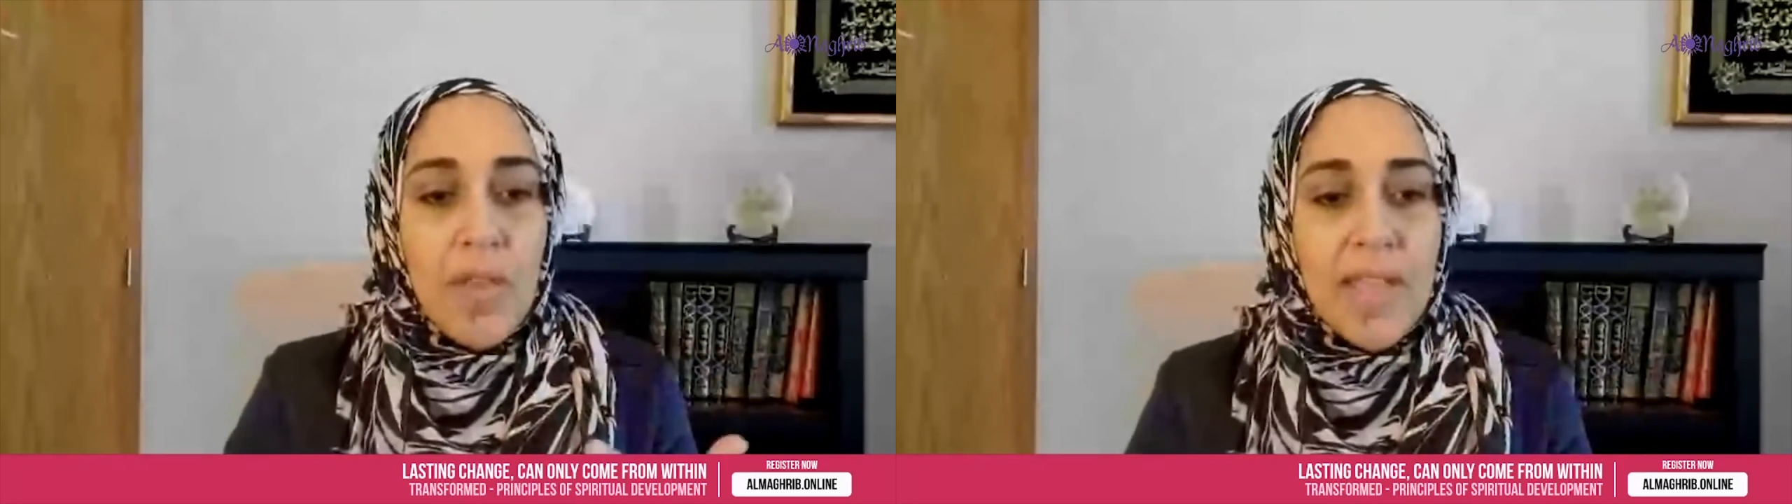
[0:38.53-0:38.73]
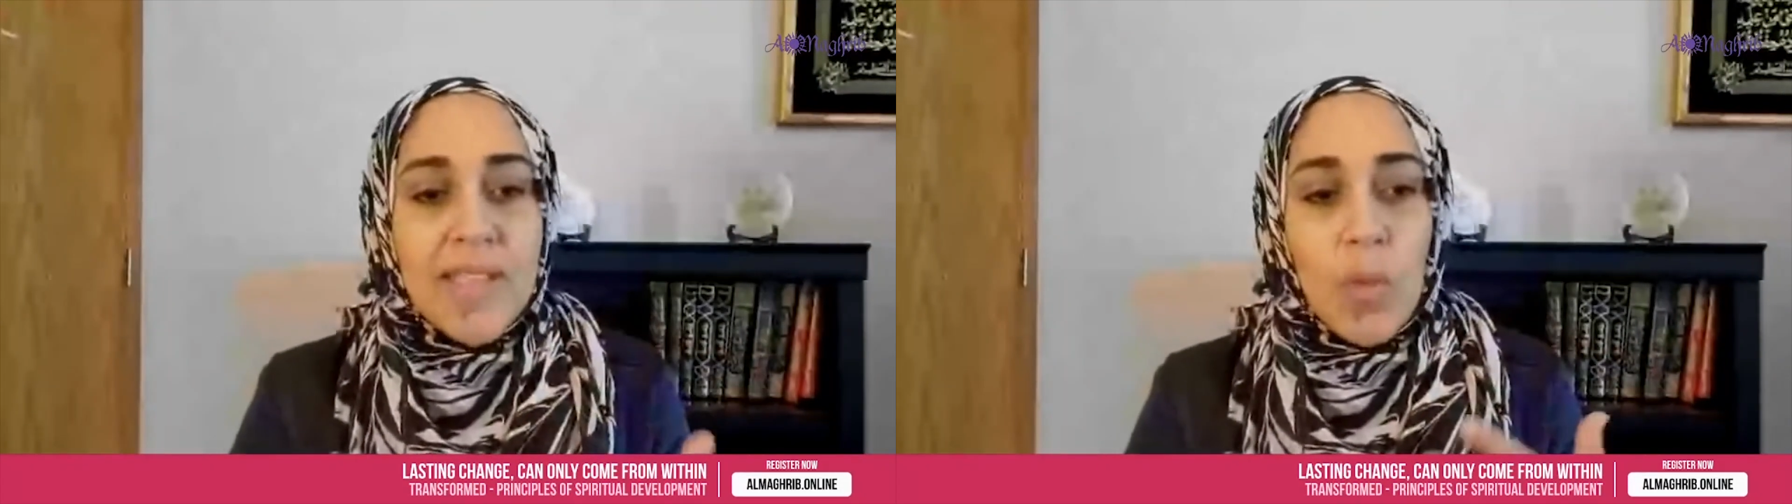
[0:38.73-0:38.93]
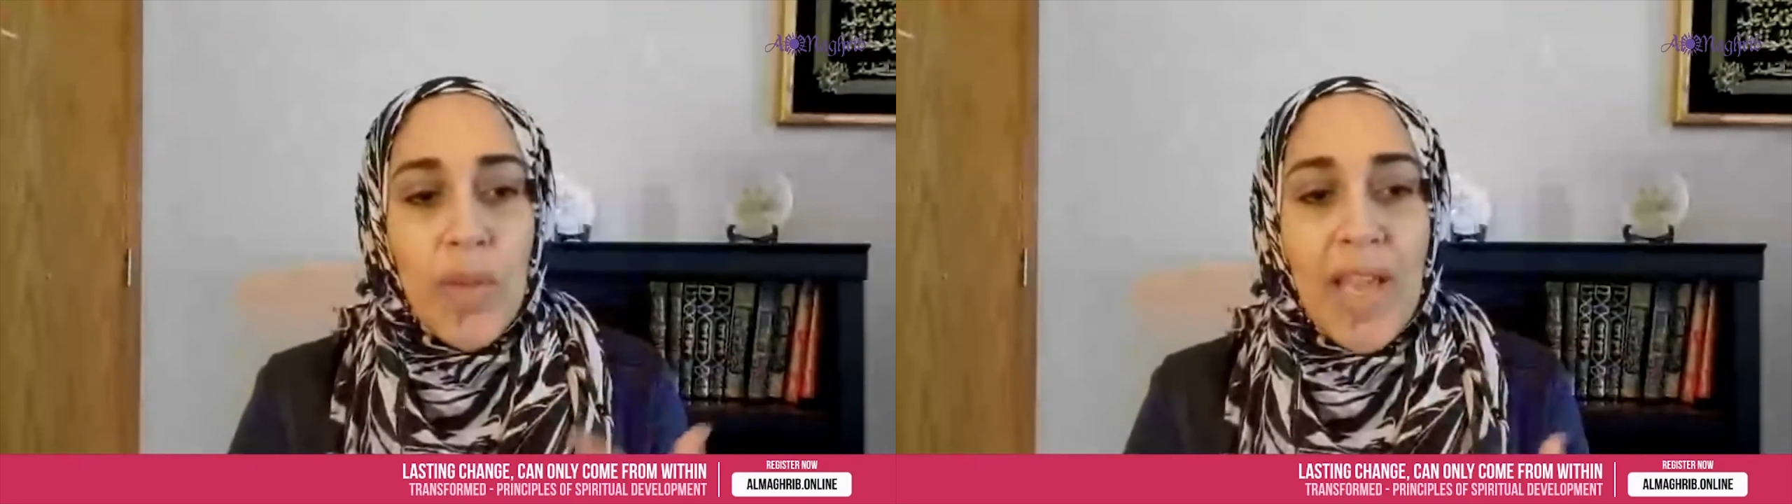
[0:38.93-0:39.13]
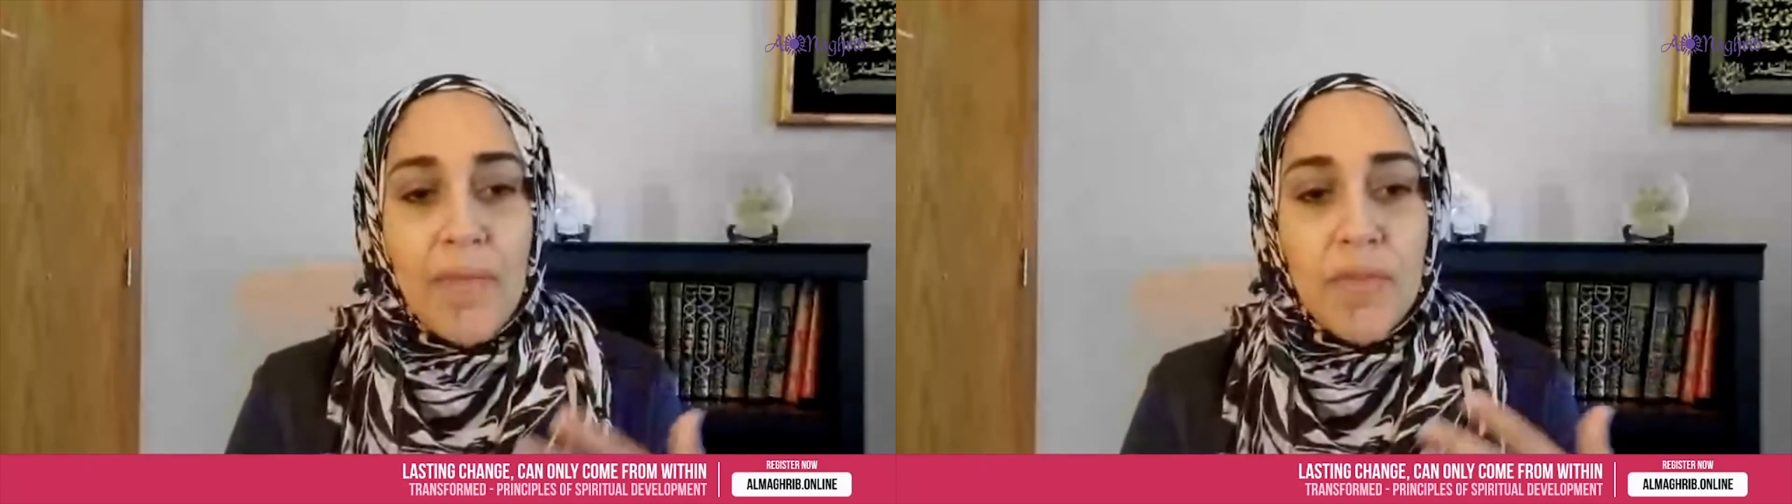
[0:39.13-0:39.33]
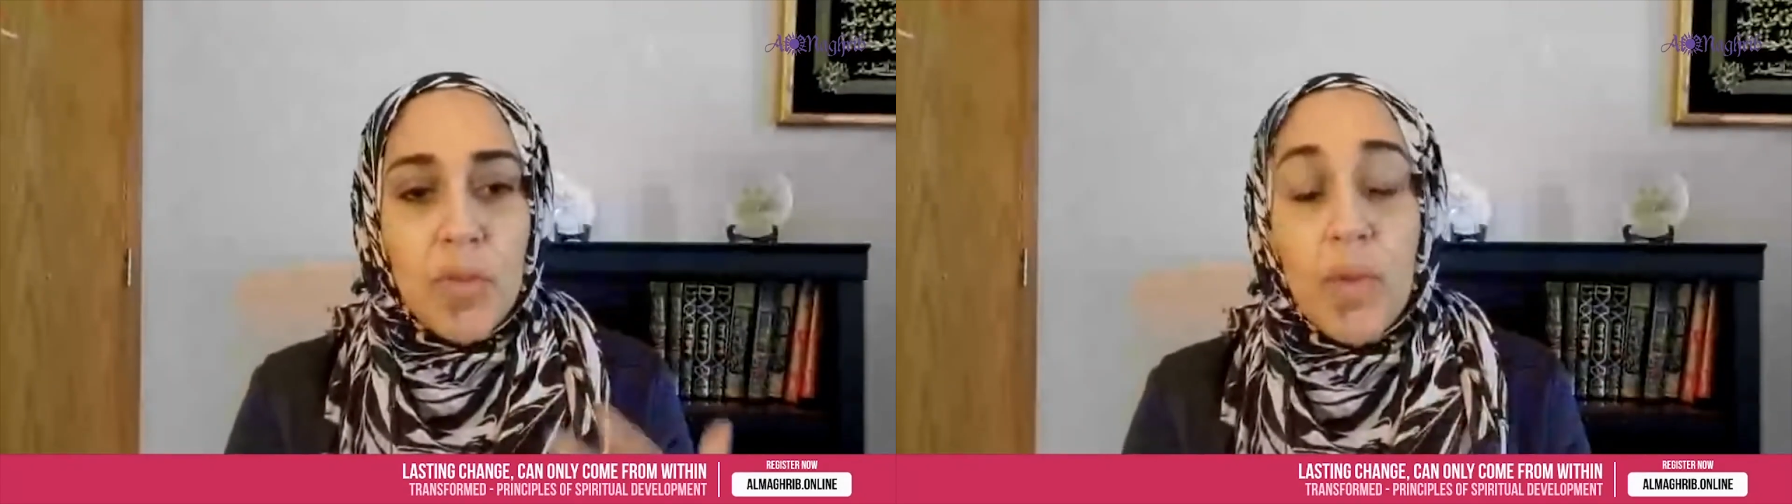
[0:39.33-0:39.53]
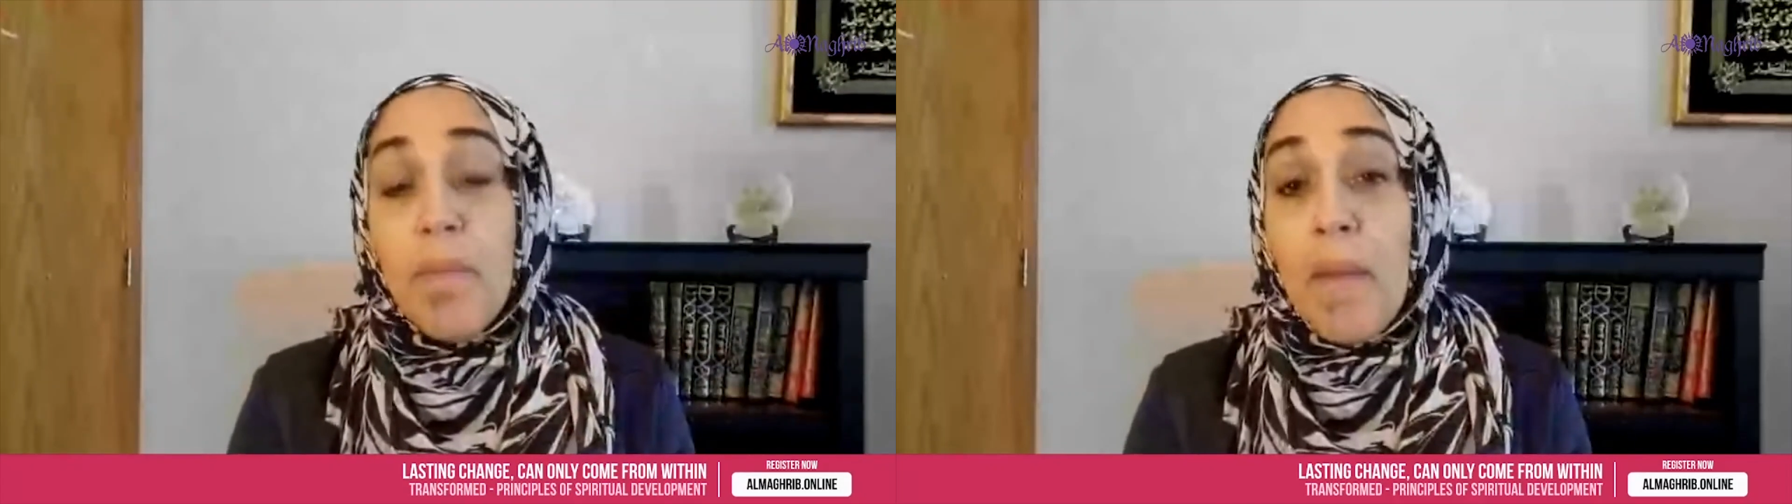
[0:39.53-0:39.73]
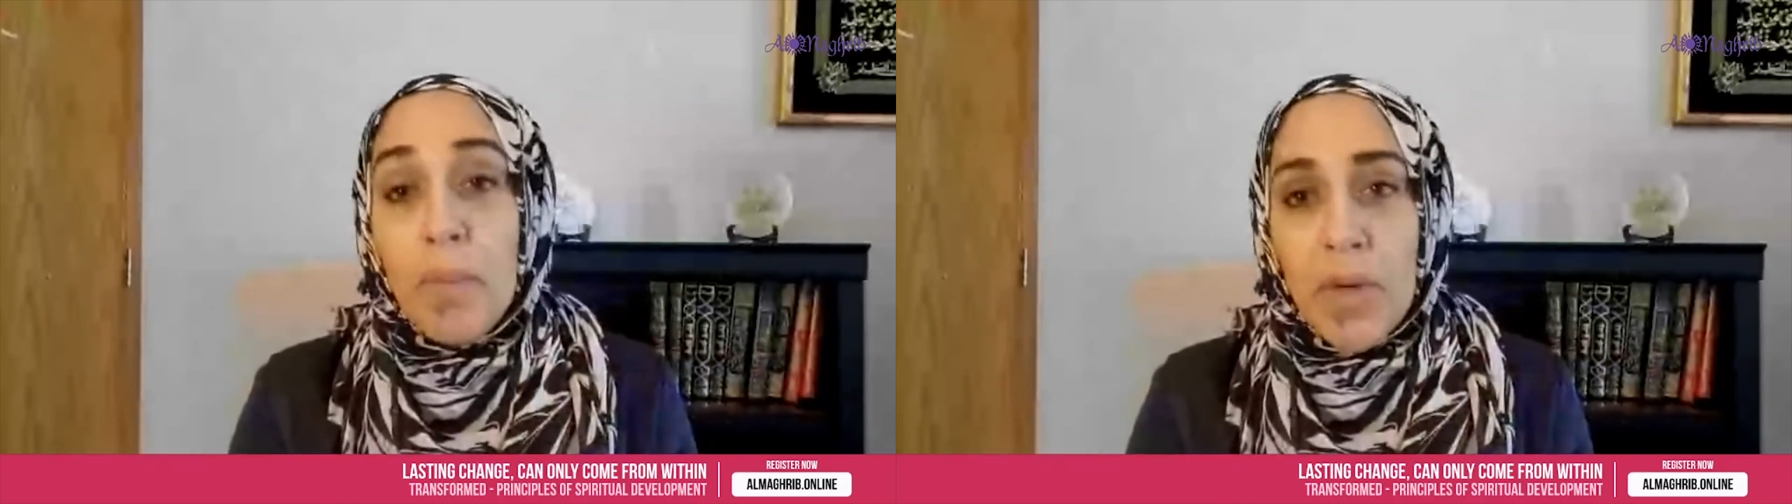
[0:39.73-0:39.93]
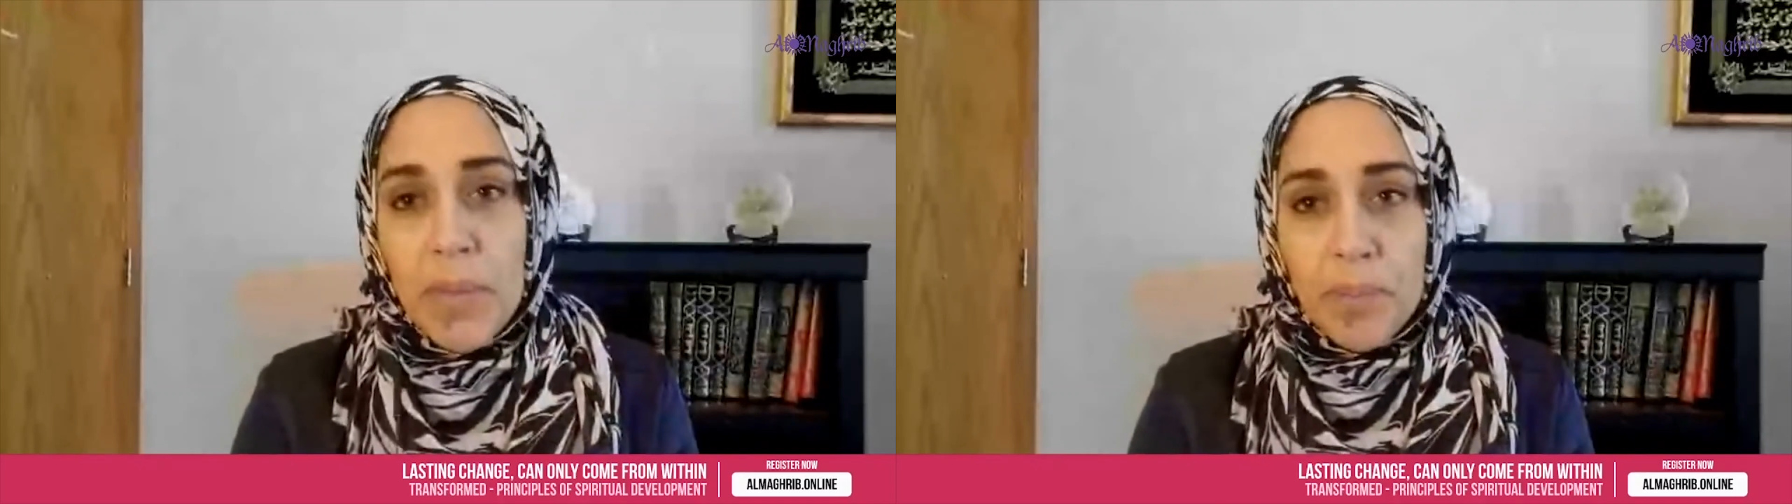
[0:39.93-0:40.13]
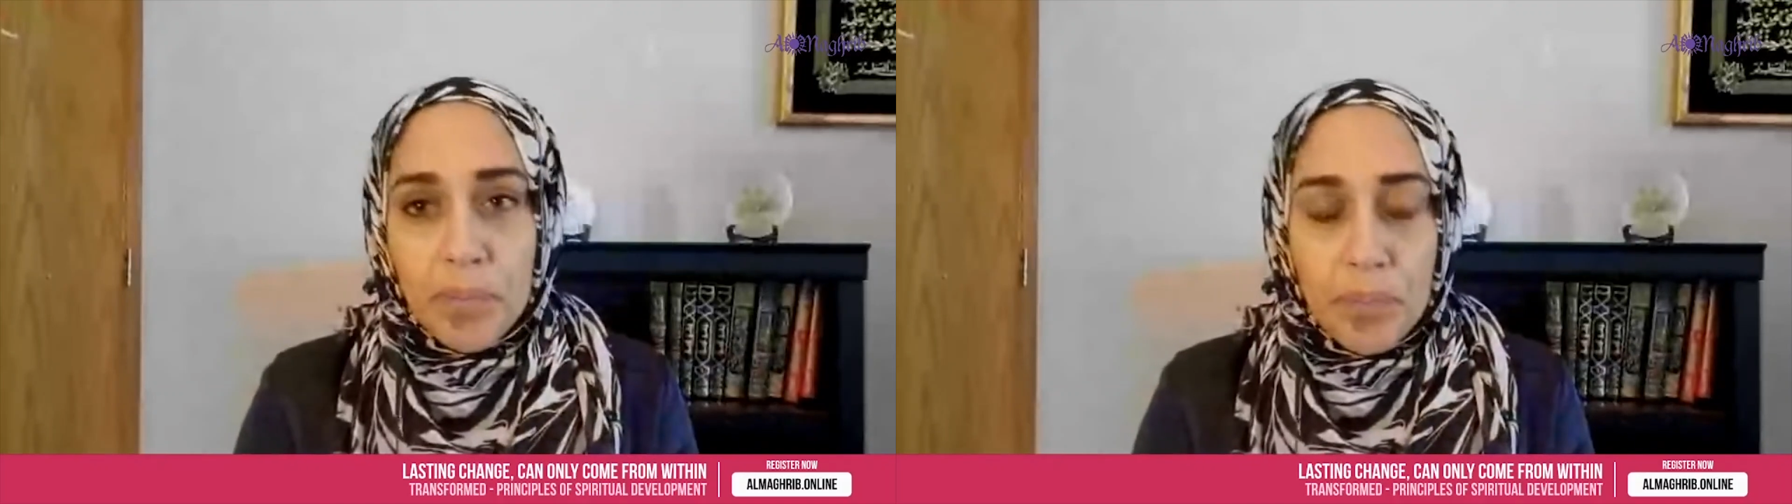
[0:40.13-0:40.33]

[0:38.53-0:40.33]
things that we have to remember